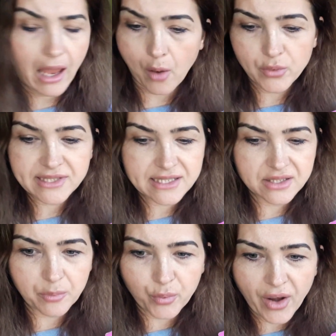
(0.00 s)
I was
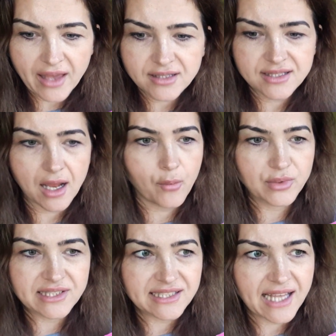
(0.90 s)
depressed, I
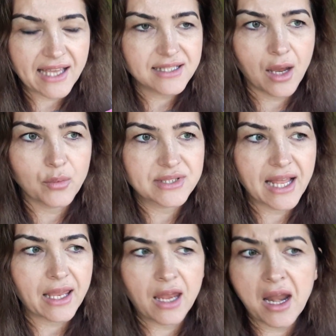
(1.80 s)
was sad, I was
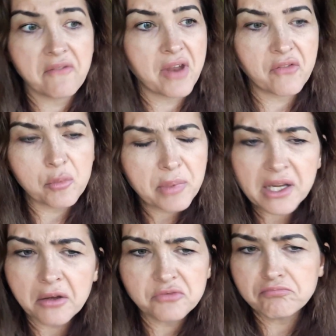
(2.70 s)
like, and I've never
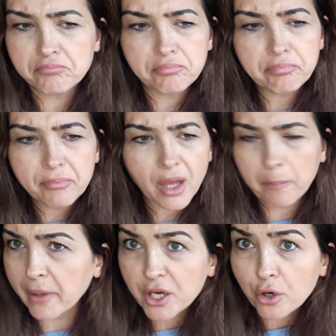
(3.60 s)
been a
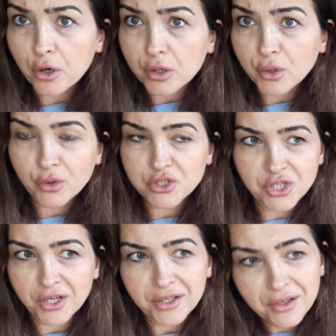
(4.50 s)
big girl or a
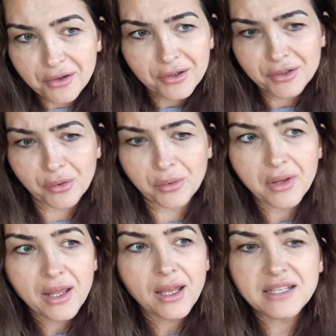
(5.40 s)
chunky girl, or
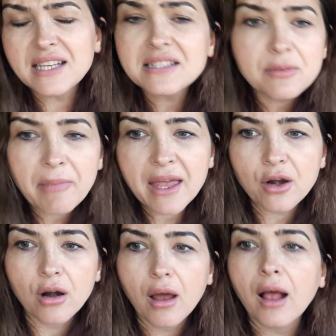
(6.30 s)
it doesn't matter.